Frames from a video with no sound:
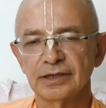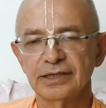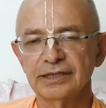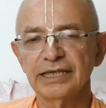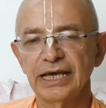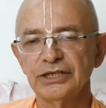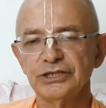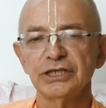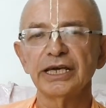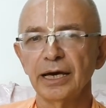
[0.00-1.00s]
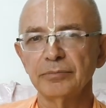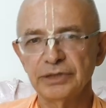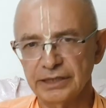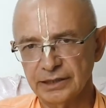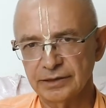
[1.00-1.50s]
engage in
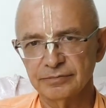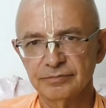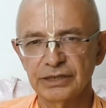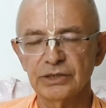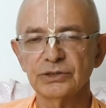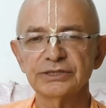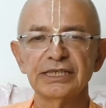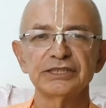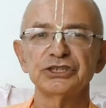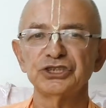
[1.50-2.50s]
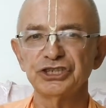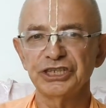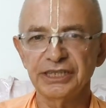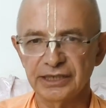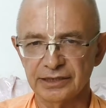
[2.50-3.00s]
gambling, because that's
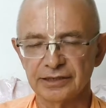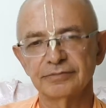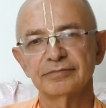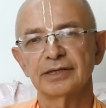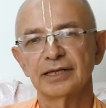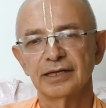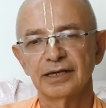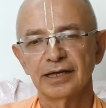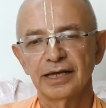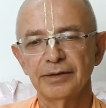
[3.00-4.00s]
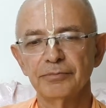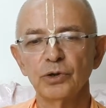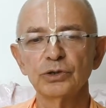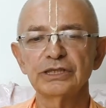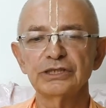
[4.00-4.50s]
cheating.
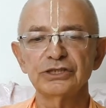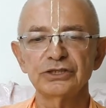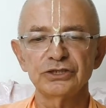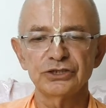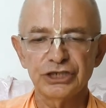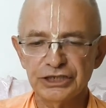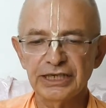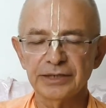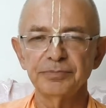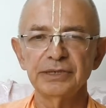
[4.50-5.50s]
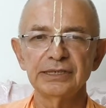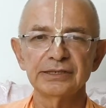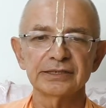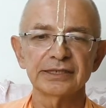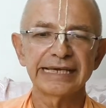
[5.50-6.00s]
Among the cheating
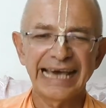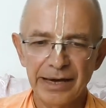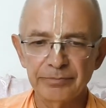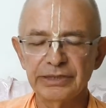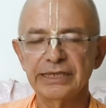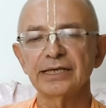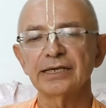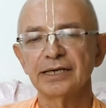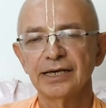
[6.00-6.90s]
means gambling